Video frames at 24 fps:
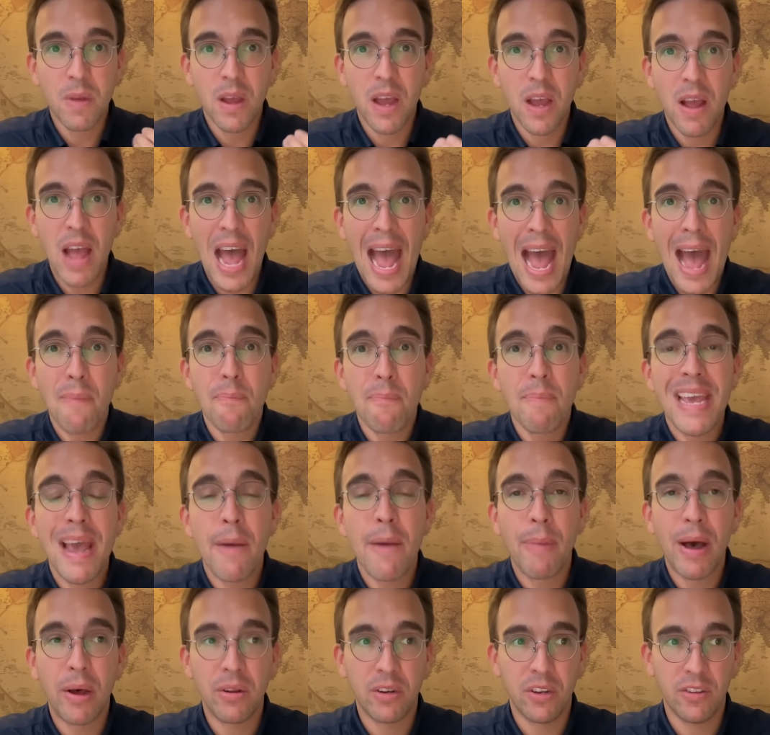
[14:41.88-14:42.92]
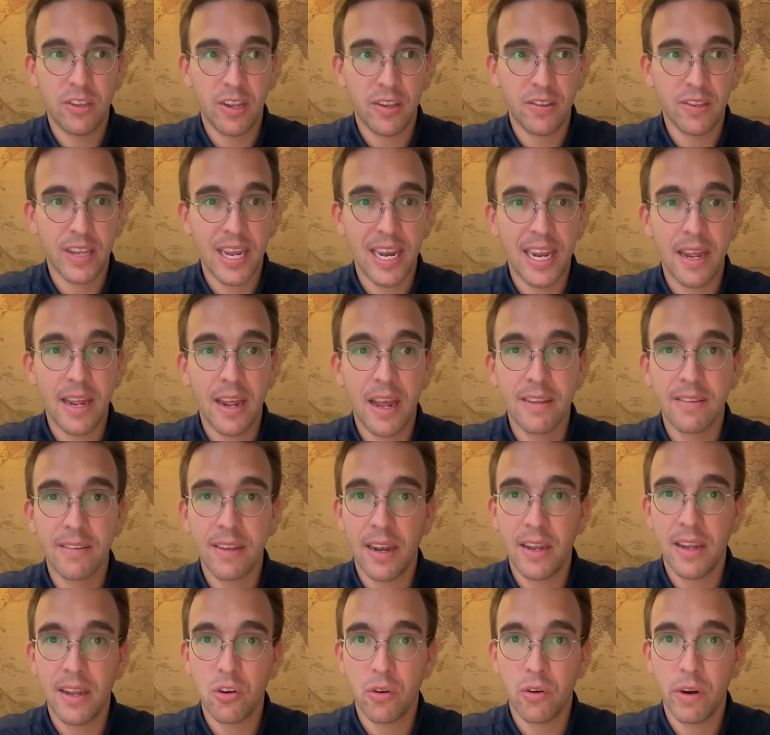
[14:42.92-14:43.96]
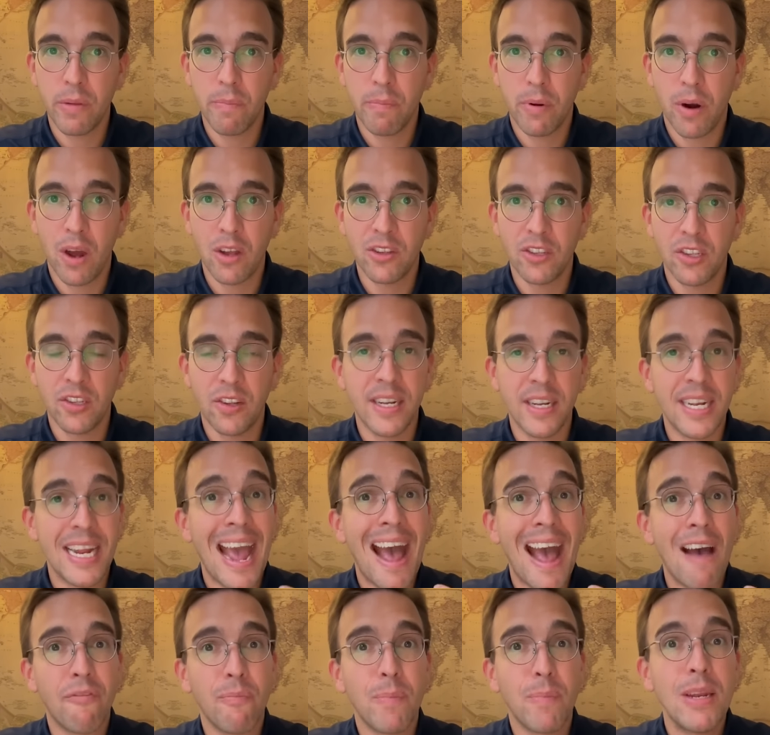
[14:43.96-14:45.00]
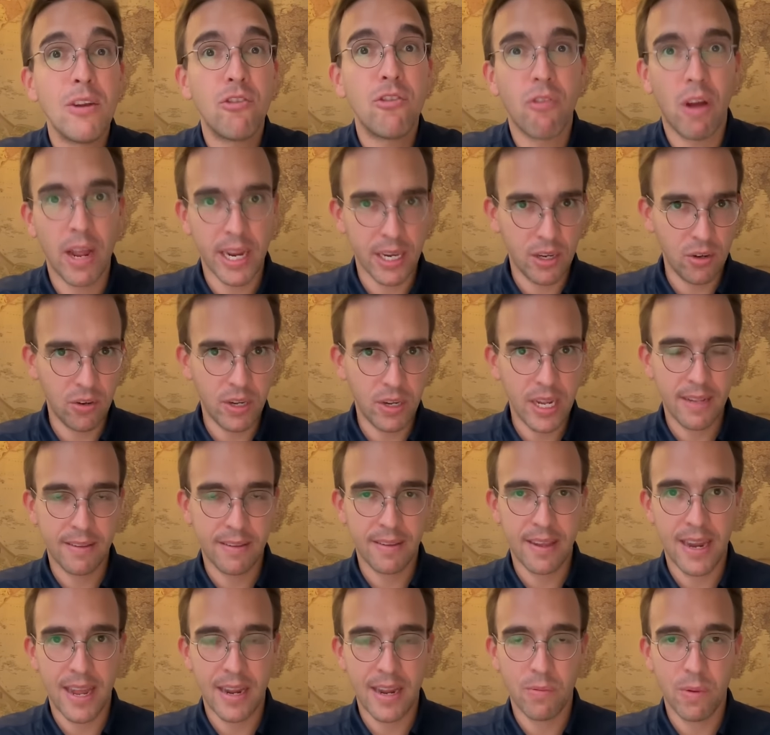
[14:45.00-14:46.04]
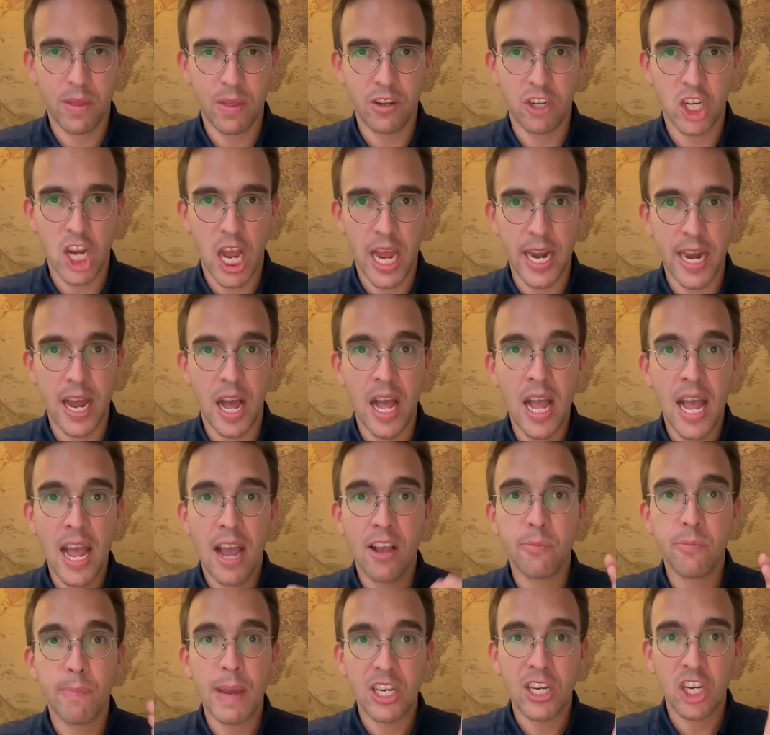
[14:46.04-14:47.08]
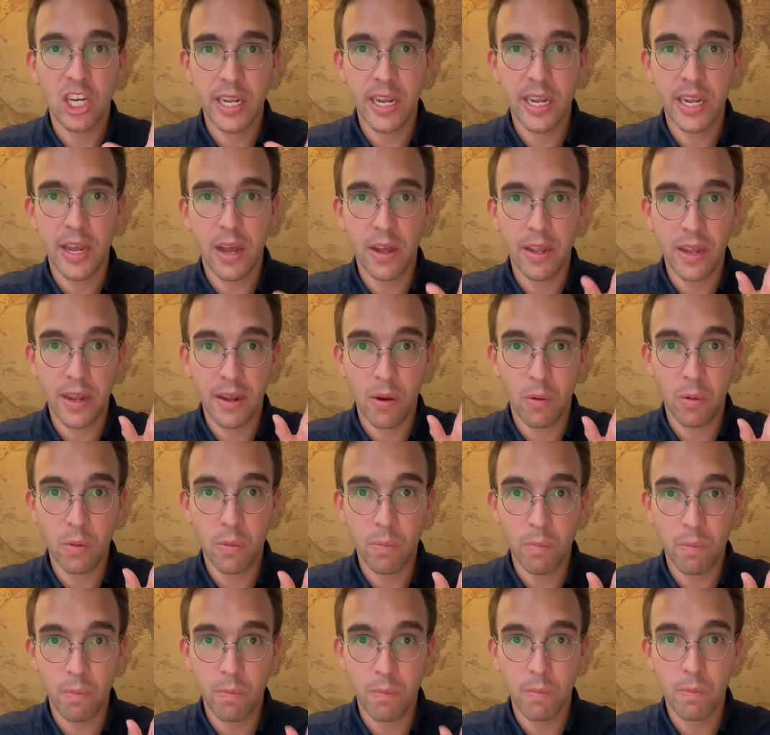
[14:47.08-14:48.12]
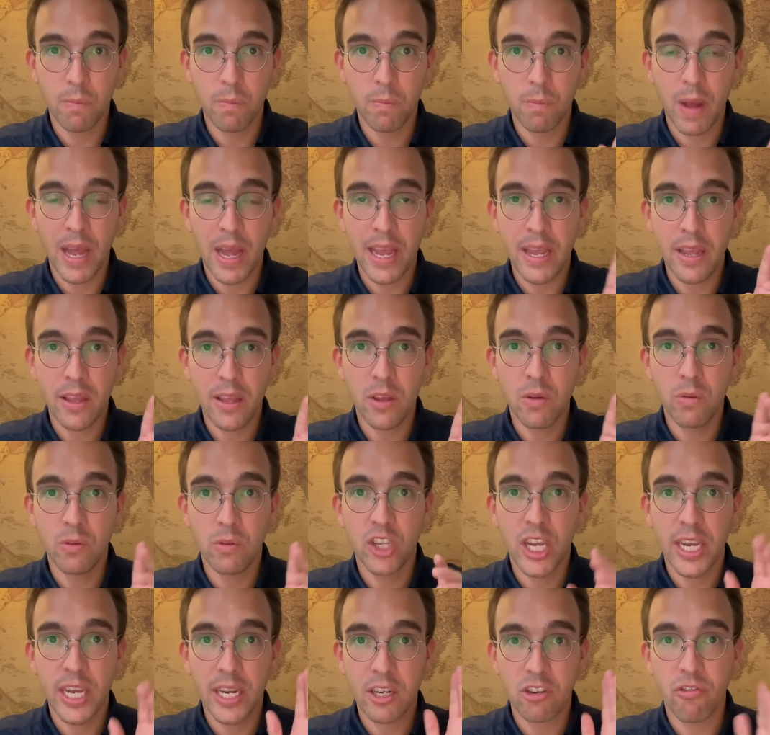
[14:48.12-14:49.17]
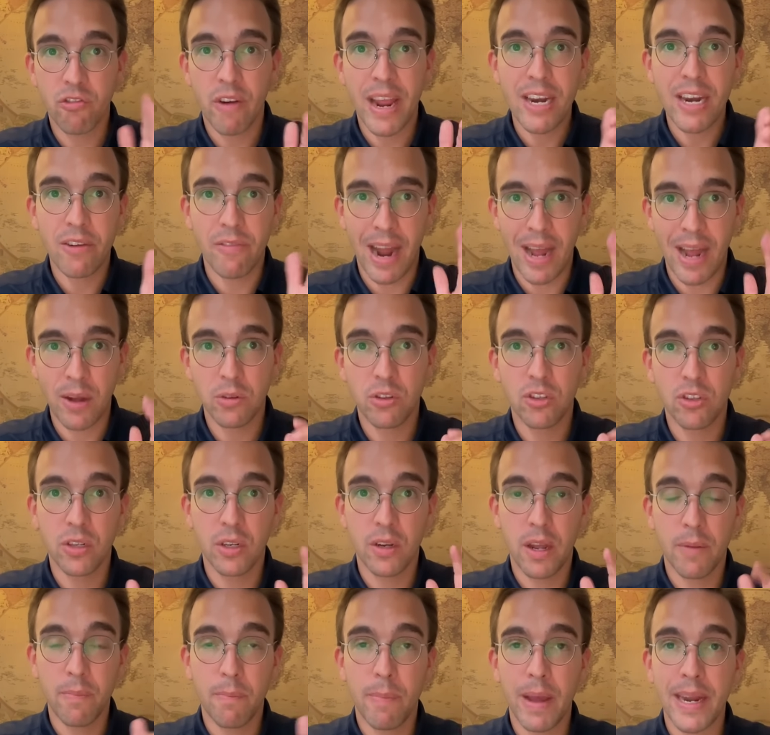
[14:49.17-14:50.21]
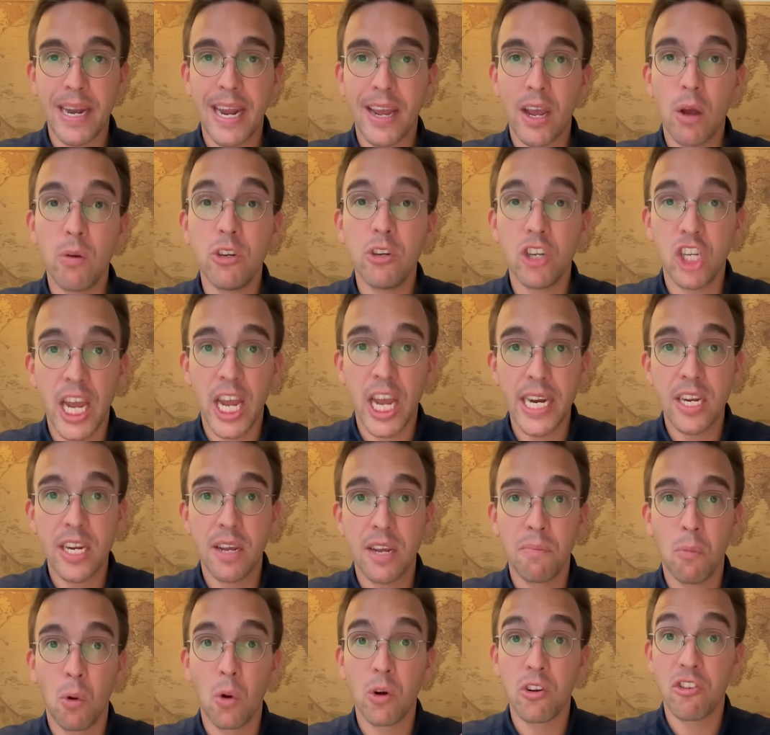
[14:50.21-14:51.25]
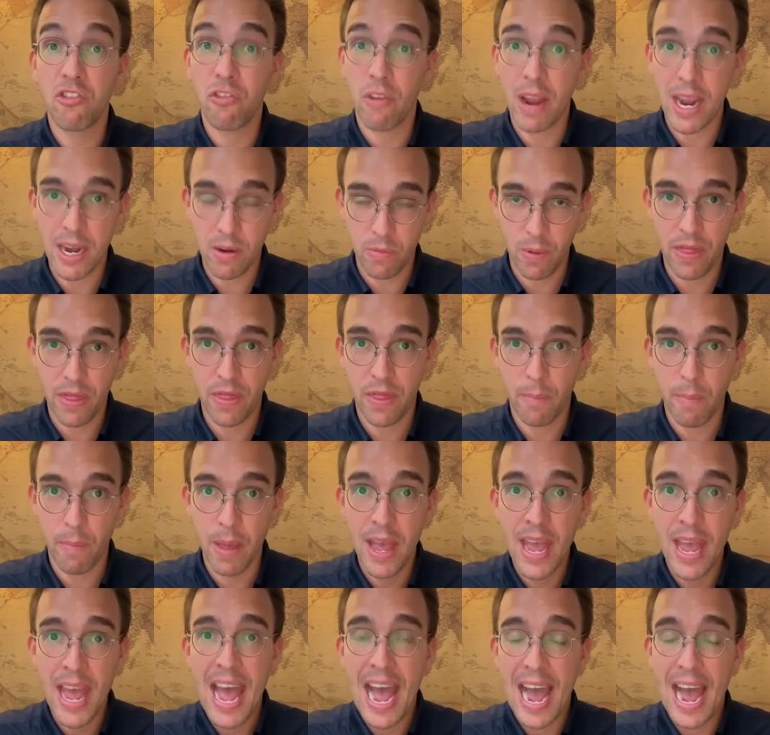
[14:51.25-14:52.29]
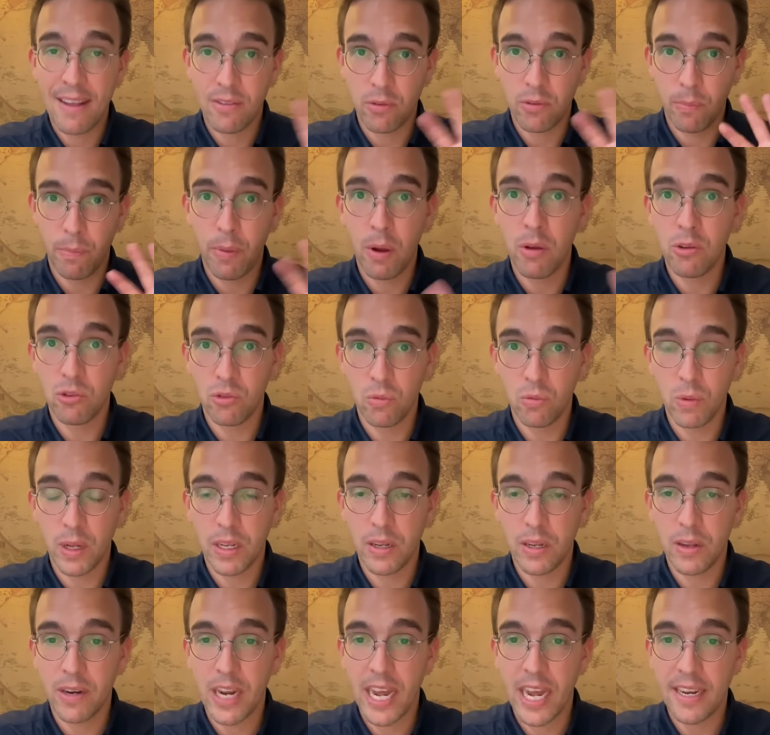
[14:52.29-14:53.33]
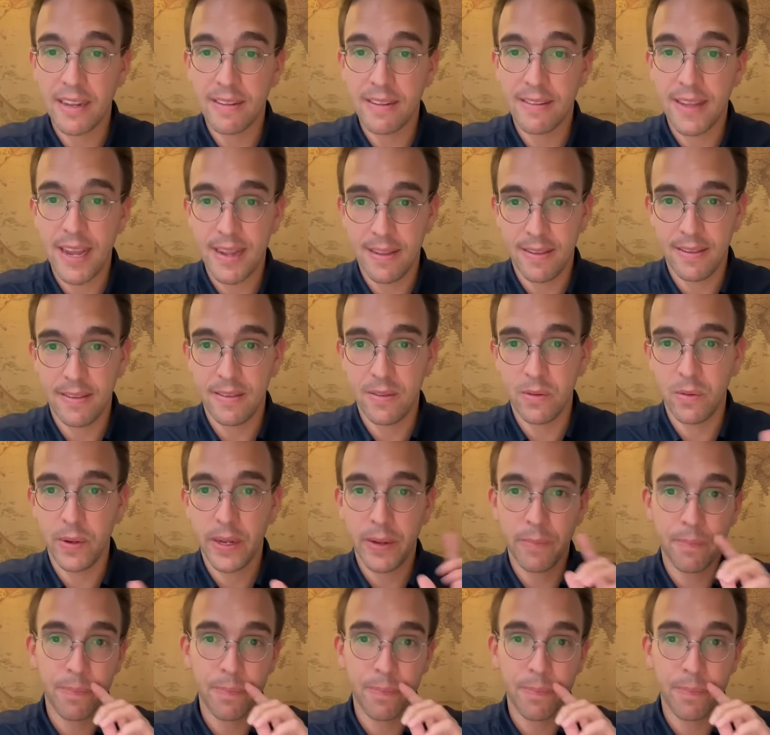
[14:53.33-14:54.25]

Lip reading: happy about this escalatory process, and they have been trying to de-escalate with China, especially on by using trade routes and by negotiating more trade with them, as opposed to what the United States is doing.